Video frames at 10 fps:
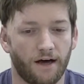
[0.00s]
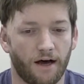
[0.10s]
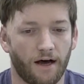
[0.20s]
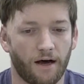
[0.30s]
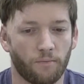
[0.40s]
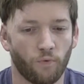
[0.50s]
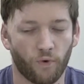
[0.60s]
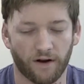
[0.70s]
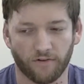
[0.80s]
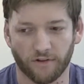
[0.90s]
Um,
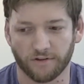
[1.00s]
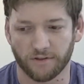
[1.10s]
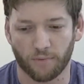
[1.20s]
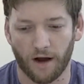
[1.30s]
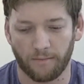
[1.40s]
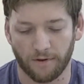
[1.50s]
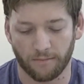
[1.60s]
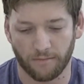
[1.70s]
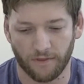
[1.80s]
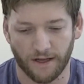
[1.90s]
whenever there's a
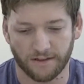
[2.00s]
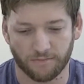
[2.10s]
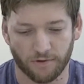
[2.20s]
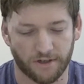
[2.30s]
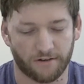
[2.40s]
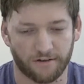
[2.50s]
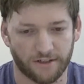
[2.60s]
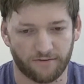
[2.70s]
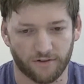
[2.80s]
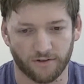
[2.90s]
problem that's
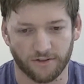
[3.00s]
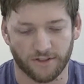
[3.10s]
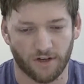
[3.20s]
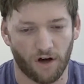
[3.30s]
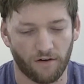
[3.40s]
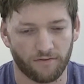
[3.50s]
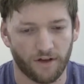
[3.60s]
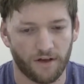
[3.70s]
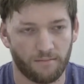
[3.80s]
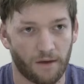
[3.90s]
particularly difficult to solve,
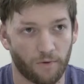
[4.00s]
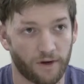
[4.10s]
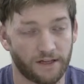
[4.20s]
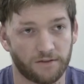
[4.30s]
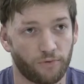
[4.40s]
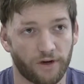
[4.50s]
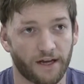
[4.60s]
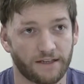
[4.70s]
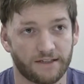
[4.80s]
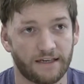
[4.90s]
maybe we need to bring
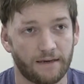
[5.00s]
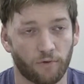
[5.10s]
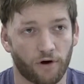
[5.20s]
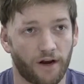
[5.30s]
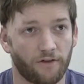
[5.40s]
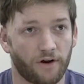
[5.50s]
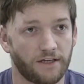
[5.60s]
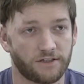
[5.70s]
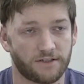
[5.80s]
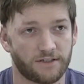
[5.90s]
in a team or another
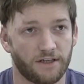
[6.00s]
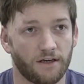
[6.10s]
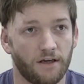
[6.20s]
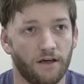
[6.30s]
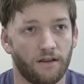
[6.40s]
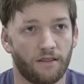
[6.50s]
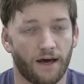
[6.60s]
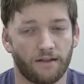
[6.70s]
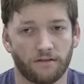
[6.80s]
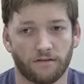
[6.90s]
agency
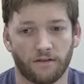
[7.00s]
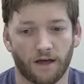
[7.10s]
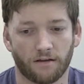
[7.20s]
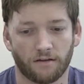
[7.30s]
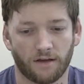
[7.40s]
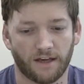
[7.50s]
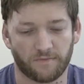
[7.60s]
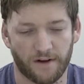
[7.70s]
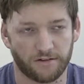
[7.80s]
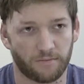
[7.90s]
that that the
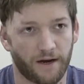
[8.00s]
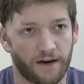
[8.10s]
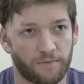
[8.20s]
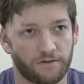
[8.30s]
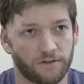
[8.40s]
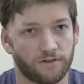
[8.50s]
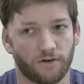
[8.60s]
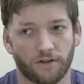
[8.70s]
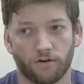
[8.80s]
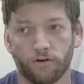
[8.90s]
case manager might not be able to
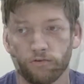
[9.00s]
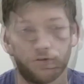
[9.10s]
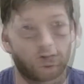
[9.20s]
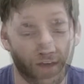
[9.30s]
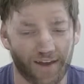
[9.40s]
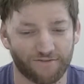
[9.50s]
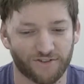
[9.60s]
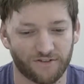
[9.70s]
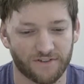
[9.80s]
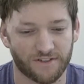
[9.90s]
do on their own. We kind of
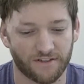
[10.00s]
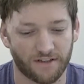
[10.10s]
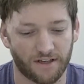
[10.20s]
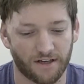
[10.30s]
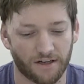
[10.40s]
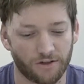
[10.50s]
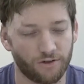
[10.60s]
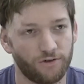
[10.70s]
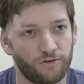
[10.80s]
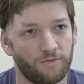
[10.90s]
serve as like a
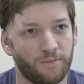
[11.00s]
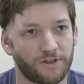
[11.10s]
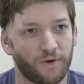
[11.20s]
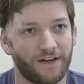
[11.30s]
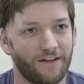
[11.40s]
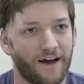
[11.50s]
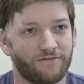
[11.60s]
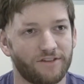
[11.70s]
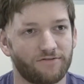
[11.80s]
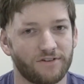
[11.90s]
glue between a lot
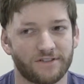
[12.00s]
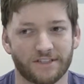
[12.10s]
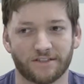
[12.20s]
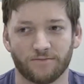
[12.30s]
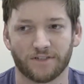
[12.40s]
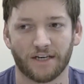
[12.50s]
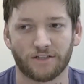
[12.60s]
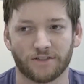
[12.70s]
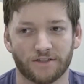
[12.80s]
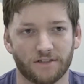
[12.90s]
of different systems and
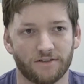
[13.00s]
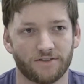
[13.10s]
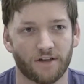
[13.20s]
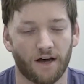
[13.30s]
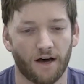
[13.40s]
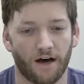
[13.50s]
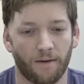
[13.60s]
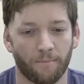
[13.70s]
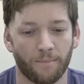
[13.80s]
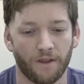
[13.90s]
agencies
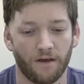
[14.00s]
um,